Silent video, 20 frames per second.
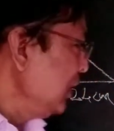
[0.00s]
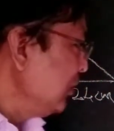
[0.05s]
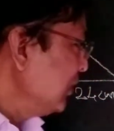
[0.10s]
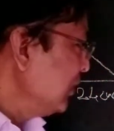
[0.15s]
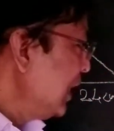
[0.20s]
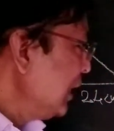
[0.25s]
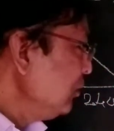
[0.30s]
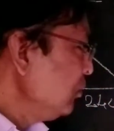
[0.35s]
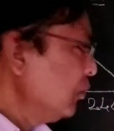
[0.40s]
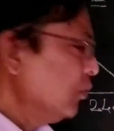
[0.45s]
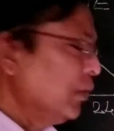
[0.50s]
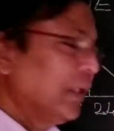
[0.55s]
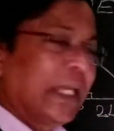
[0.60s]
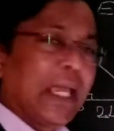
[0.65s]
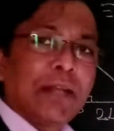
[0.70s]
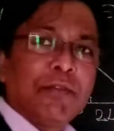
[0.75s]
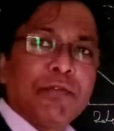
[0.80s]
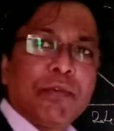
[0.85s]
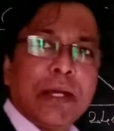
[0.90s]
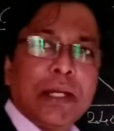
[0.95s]
Then we
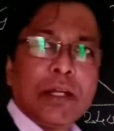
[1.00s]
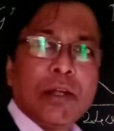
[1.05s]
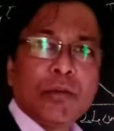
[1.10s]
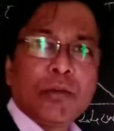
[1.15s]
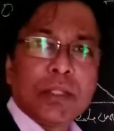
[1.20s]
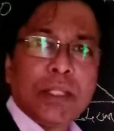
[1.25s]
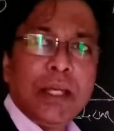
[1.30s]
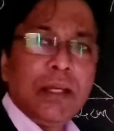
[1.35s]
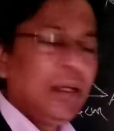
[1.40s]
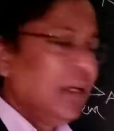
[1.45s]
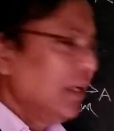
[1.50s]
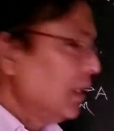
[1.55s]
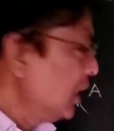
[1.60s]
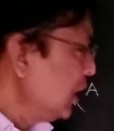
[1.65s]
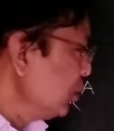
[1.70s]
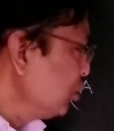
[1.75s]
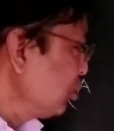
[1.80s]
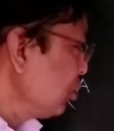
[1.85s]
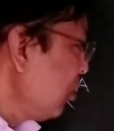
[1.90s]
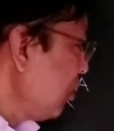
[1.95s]
can find out the
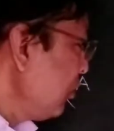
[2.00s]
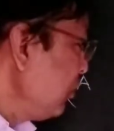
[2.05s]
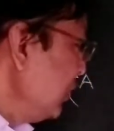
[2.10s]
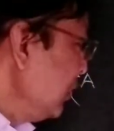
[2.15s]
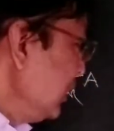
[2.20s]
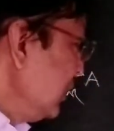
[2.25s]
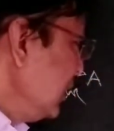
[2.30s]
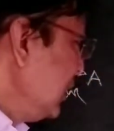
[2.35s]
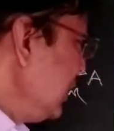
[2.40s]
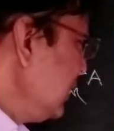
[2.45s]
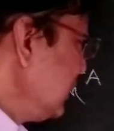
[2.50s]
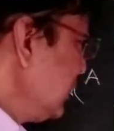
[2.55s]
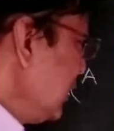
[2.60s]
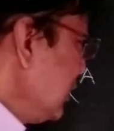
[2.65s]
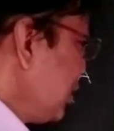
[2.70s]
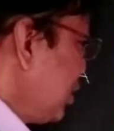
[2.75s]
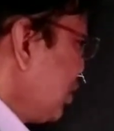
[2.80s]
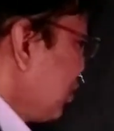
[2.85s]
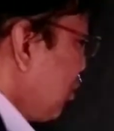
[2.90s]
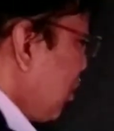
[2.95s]
ratio of these
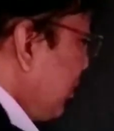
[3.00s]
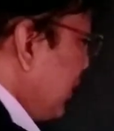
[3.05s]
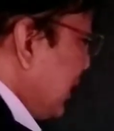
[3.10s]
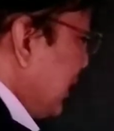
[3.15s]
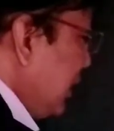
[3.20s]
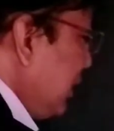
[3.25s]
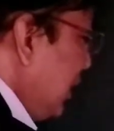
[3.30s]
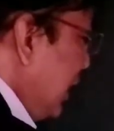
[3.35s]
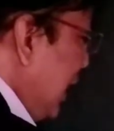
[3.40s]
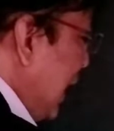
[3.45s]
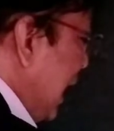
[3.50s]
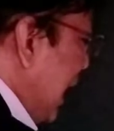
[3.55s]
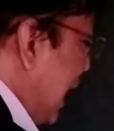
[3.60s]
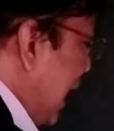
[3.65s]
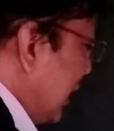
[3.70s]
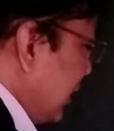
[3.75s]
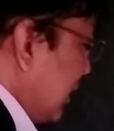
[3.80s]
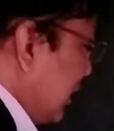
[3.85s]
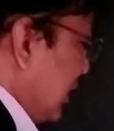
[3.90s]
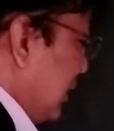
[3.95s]
trigonometric
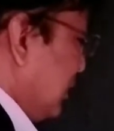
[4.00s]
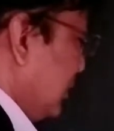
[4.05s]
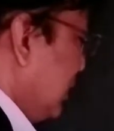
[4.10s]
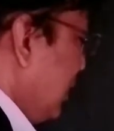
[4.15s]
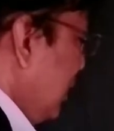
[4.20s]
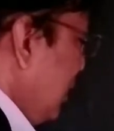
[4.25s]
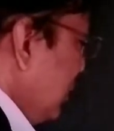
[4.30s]
angles.